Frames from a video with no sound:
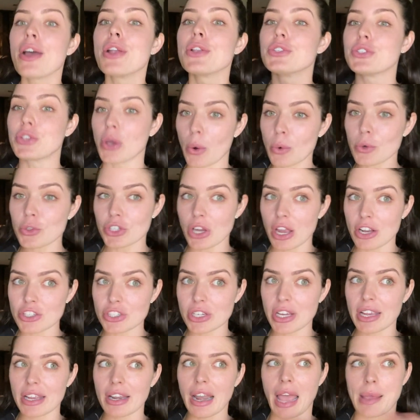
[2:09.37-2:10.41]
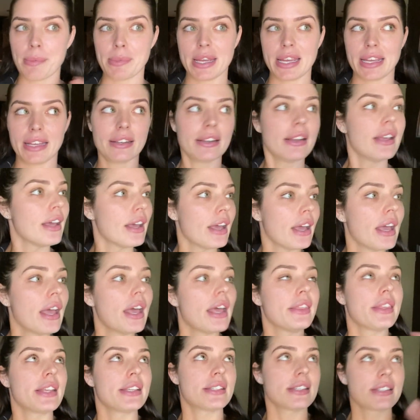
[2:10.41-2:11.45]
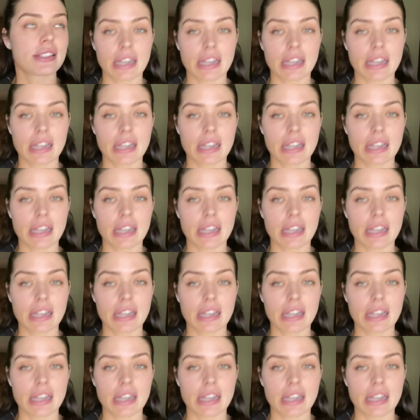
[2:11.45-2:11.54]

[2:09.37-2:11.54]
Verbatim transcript: Don't judge it. I mean, this is